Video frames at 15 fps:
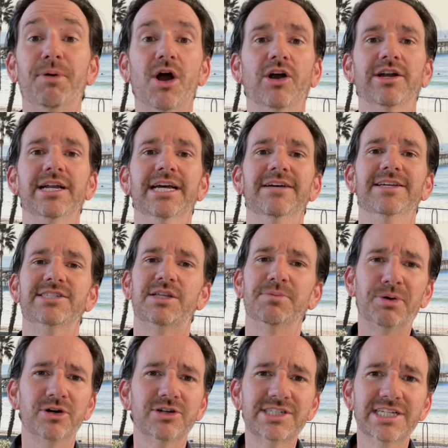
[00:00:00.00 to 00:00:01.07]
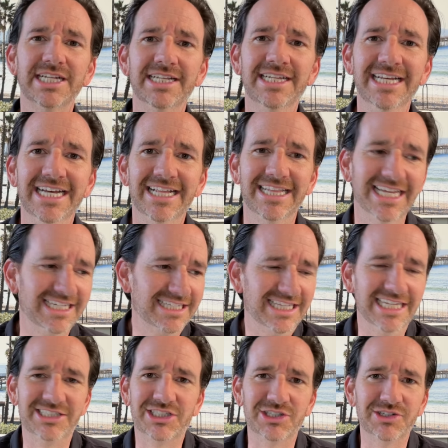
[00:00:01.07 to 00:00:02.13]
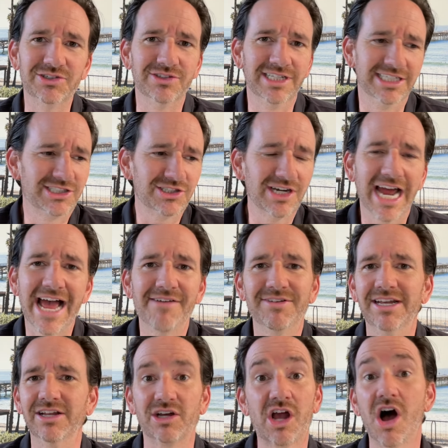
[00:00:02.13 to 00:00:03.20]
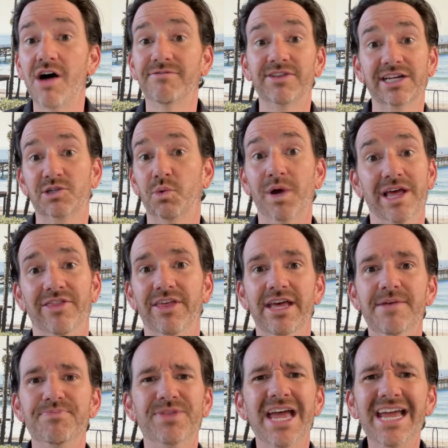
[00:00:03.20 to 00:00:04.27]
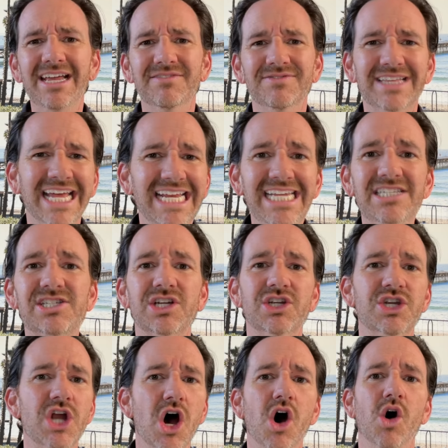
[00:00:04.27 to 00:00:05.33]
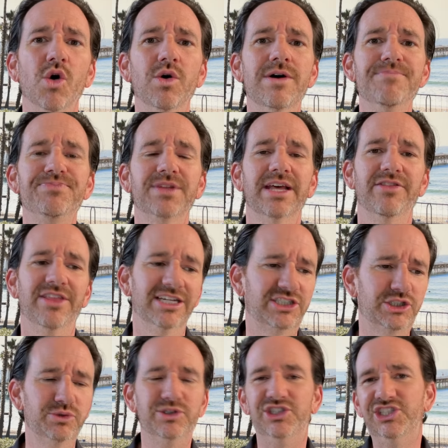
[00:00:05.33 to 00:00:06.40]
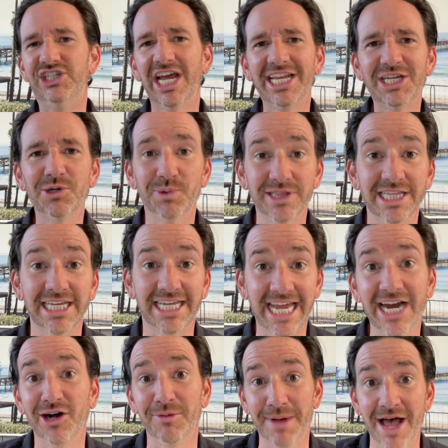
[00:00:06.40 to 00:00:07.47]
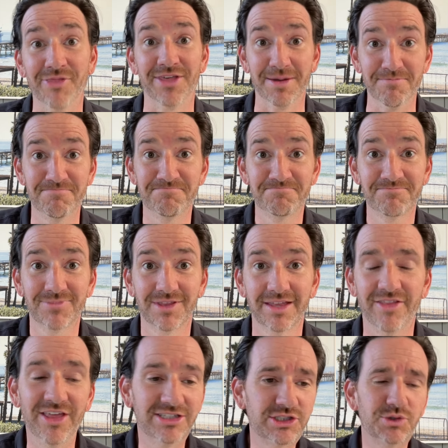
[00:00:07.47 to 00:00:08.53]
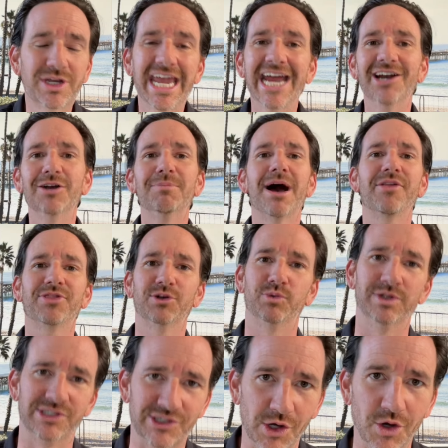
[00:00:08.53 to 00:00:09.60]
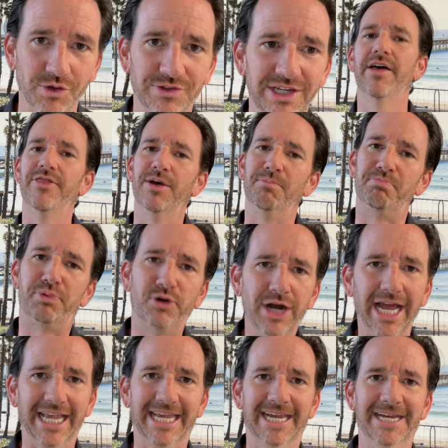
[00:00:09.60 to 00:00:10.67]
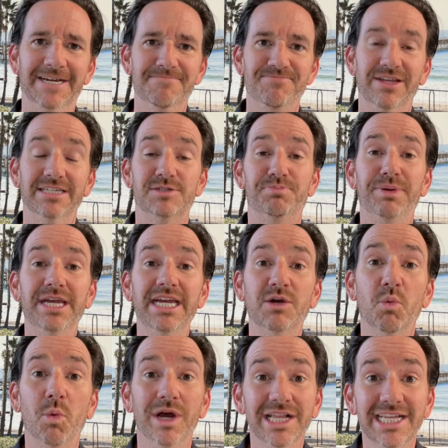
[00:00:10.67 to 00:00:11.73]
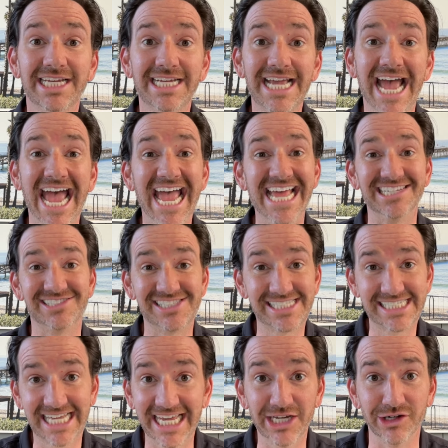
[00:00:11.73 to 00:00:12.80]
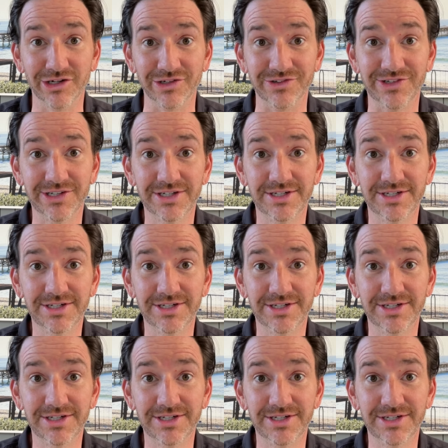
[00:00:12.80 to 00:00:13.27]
part is the person that, that, you're, that you're having the conflict with. They, they need to know that you genuinely care about them and that you care about the result. The brick is being willing and skilled